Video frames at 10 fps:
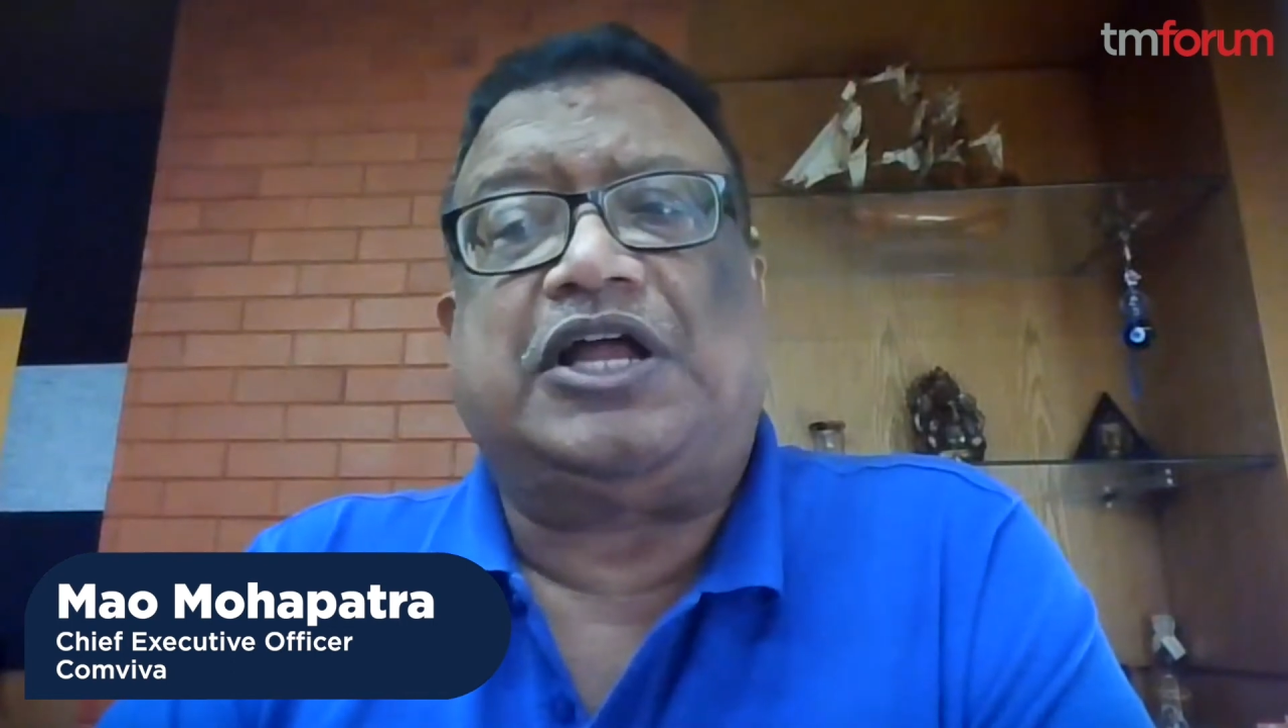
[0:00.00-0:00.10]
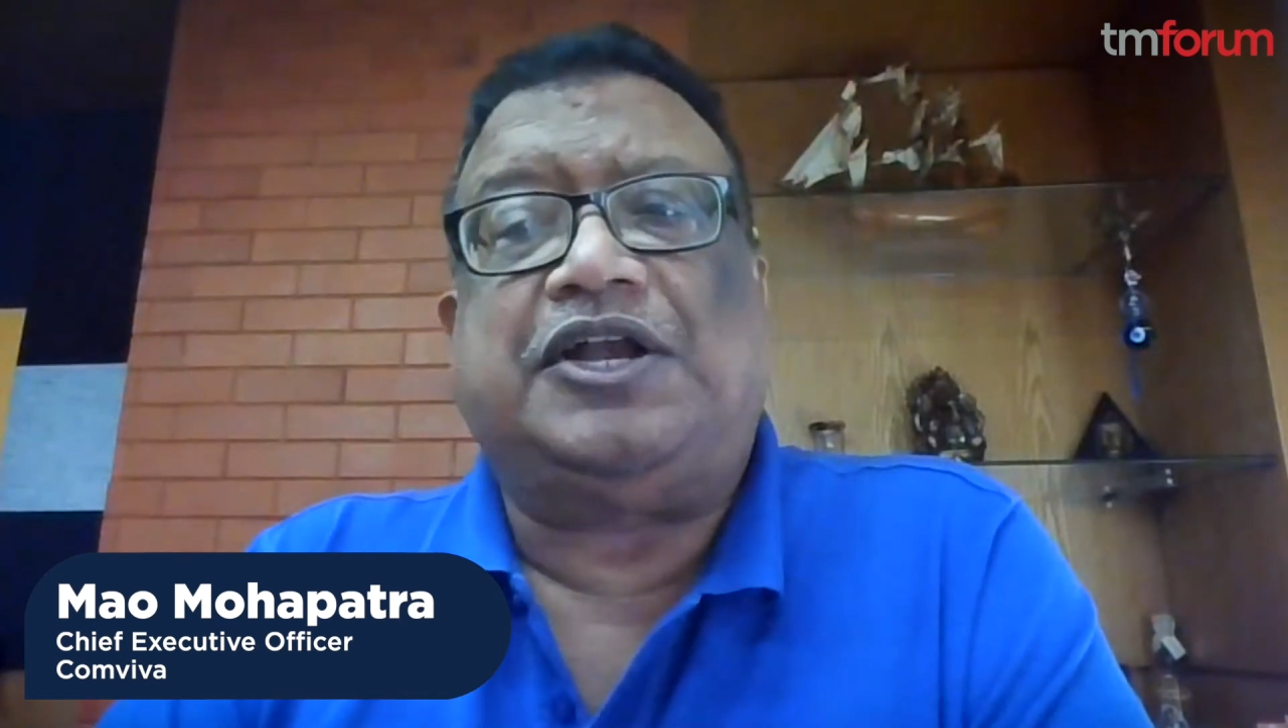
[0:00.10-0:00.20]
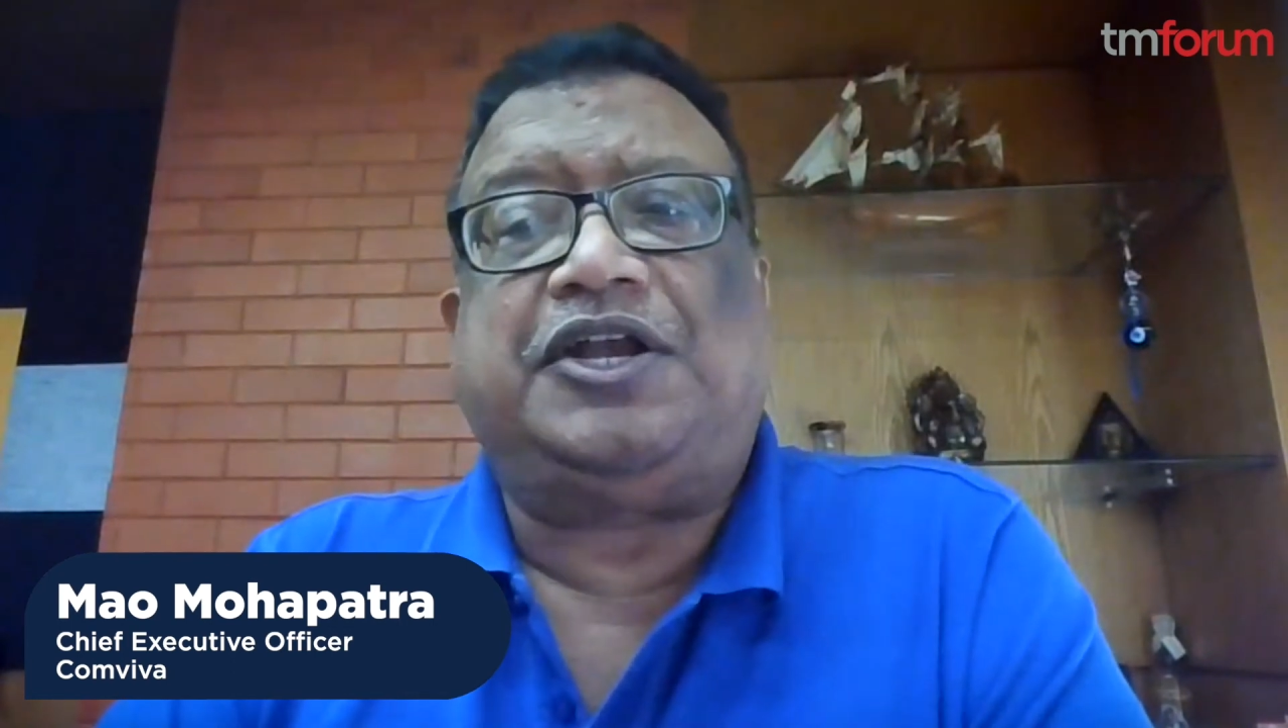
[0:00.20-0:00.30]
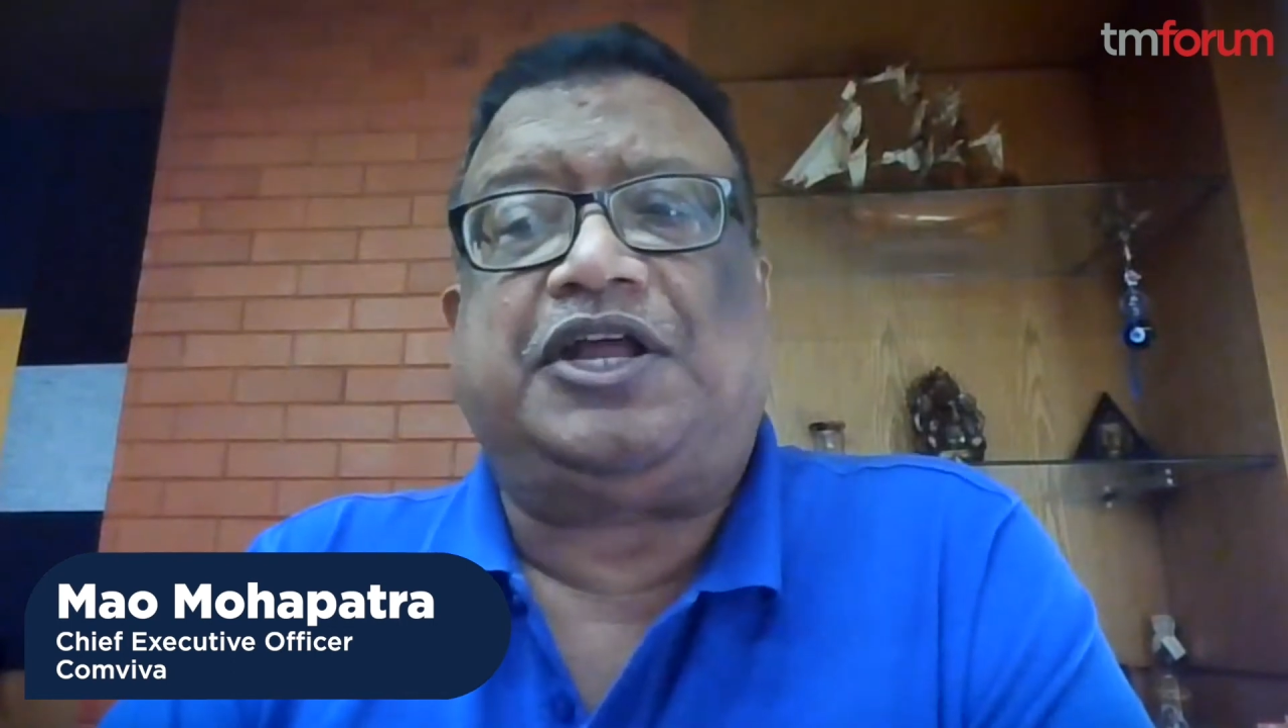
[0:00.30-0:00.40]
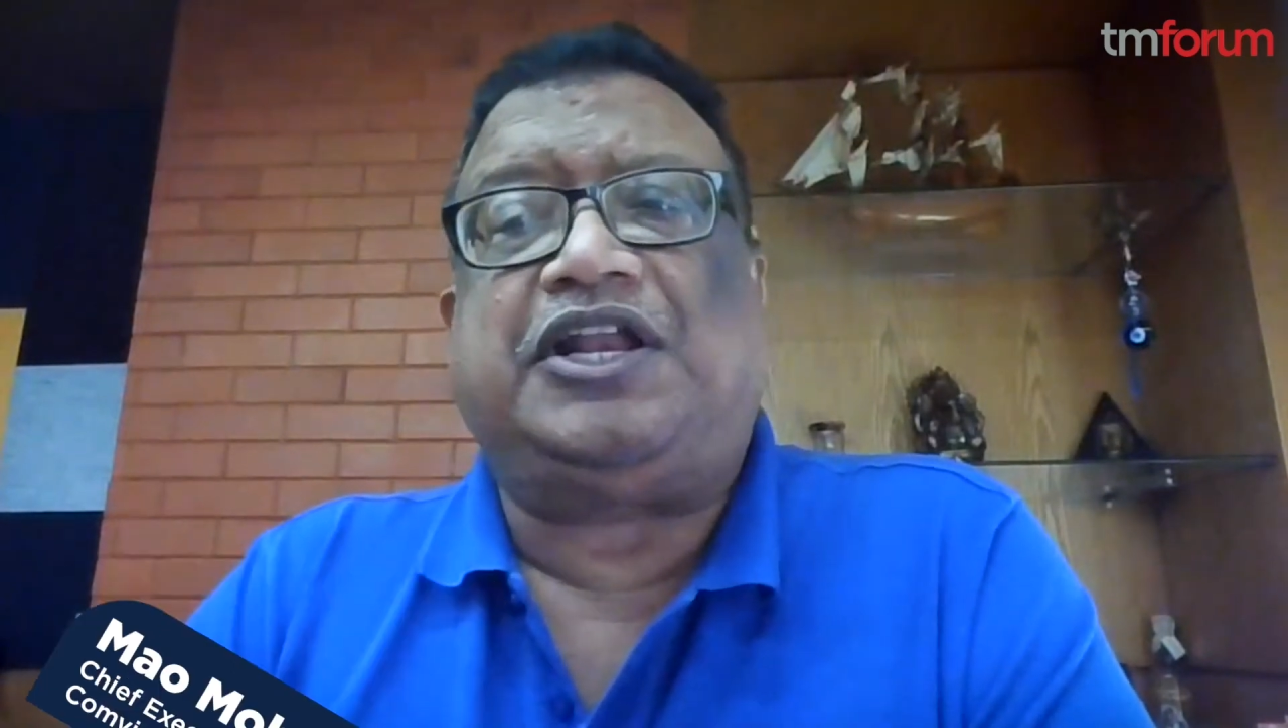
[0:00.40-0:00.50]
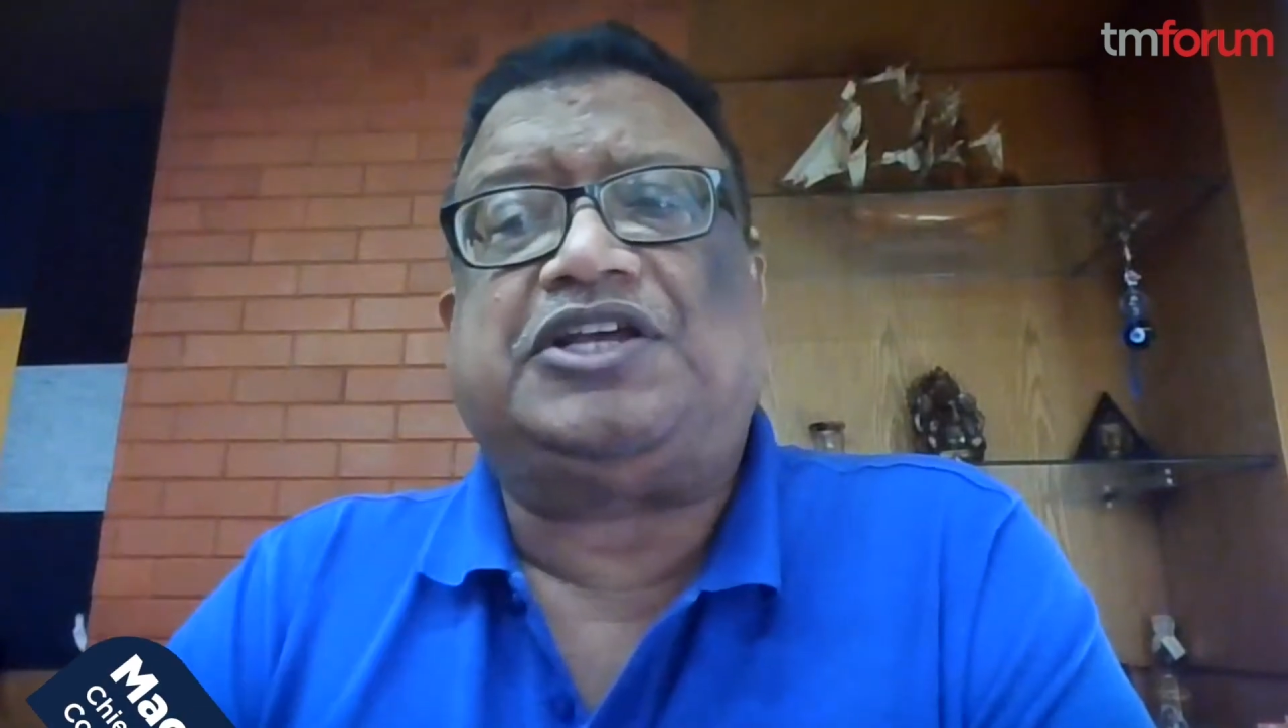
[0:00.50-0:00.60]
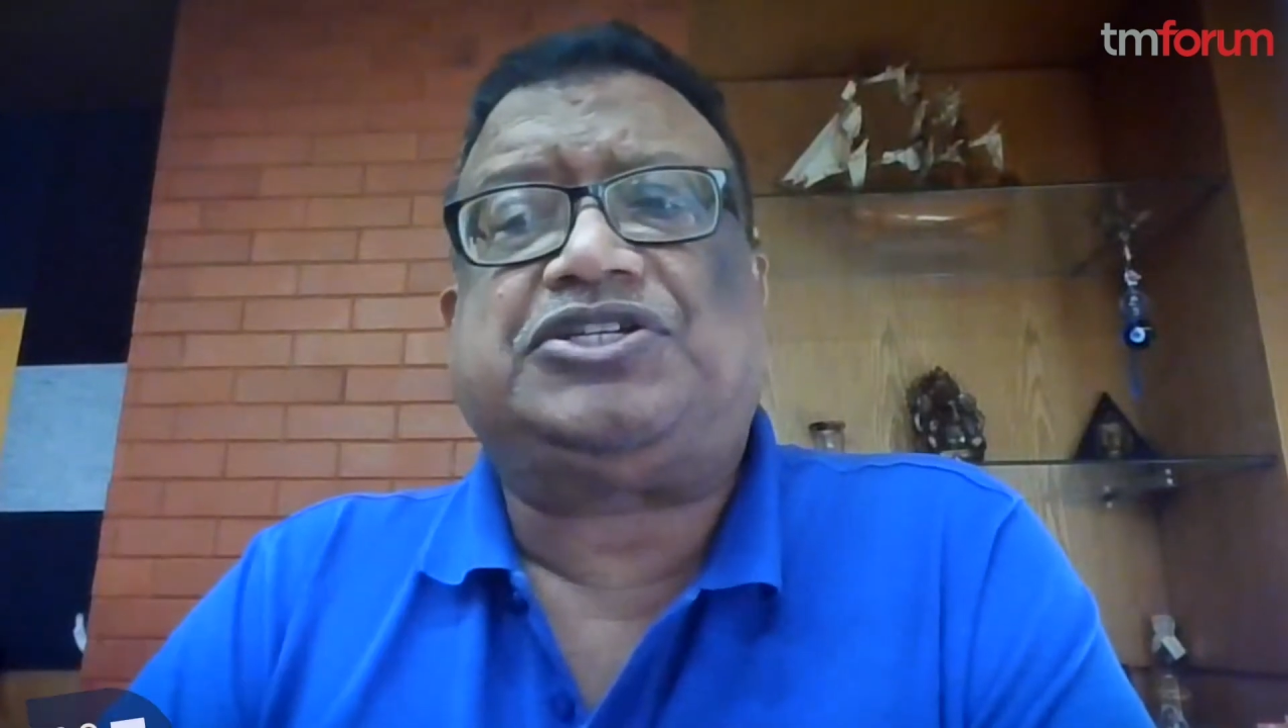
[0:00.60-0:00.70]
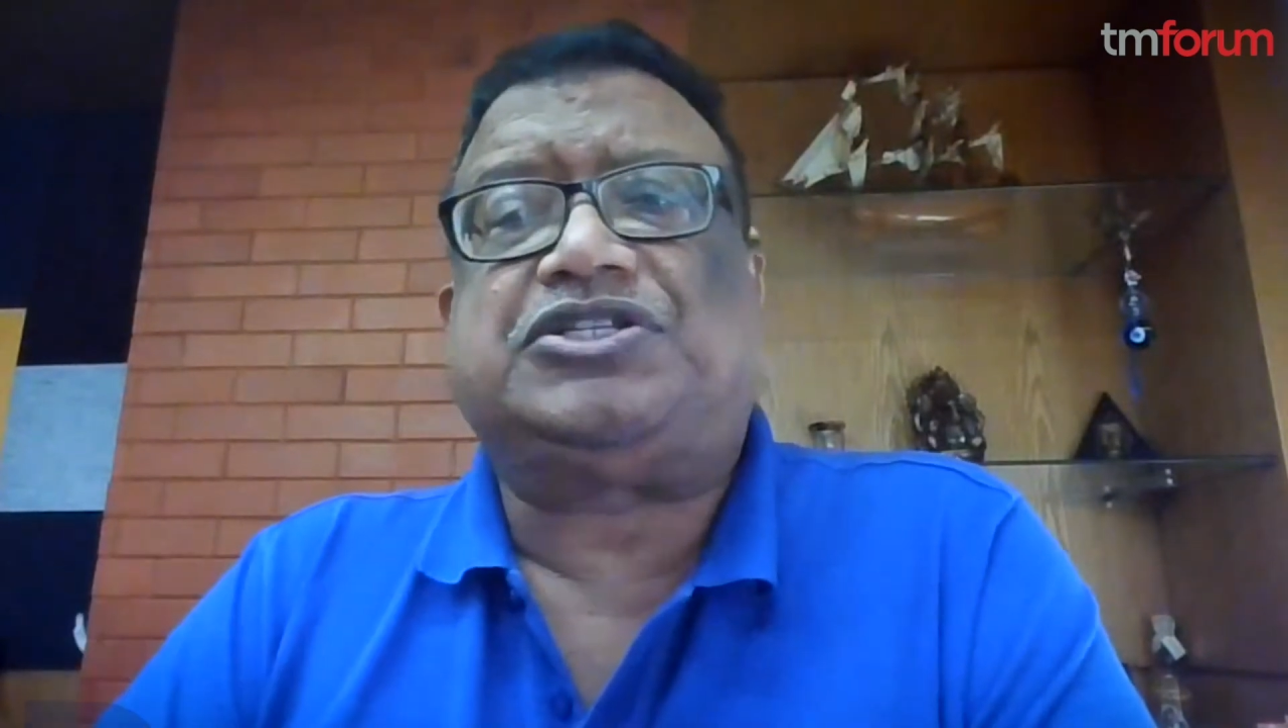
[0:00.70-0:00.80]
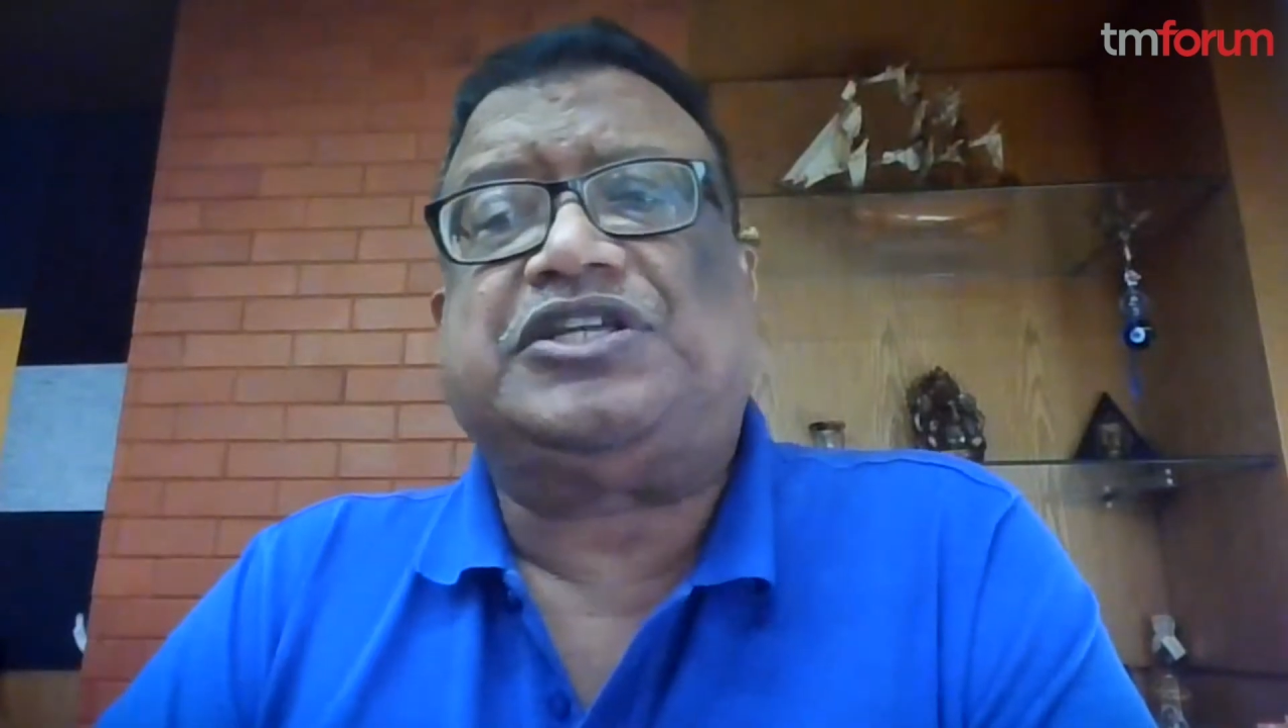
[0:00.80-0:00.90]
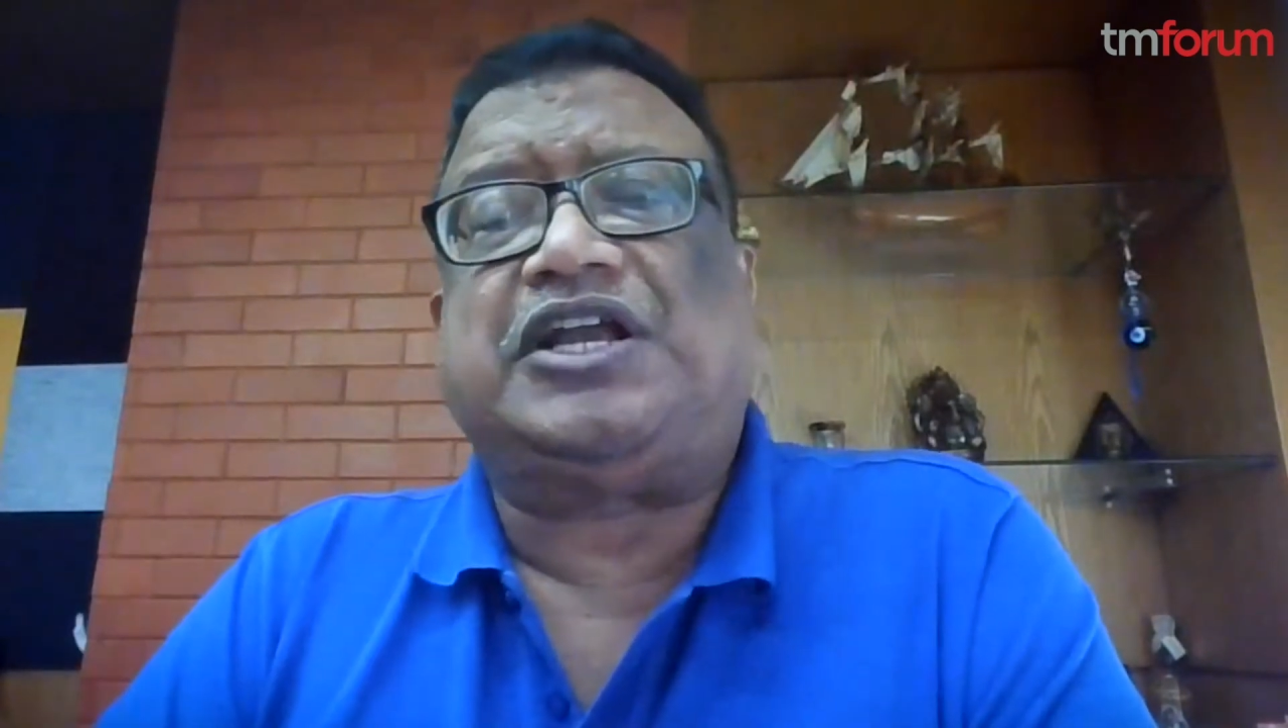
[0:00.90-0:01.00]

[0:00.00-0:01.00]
and integrations,